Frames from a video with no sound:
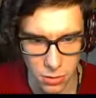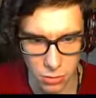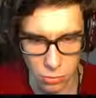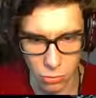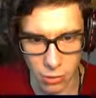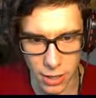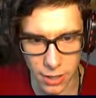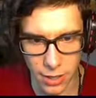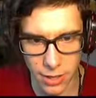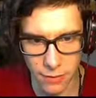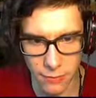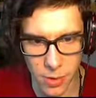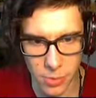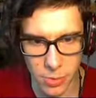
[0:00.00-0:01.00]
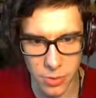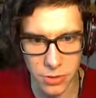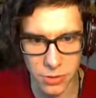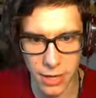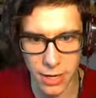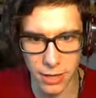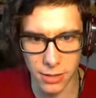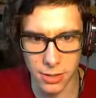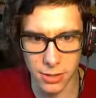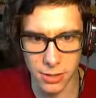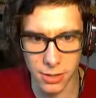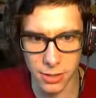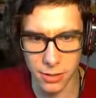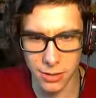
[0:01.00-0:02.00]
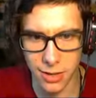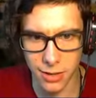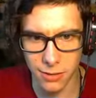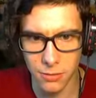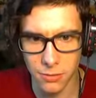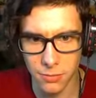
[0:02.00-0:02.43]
do I have everything that I need here now?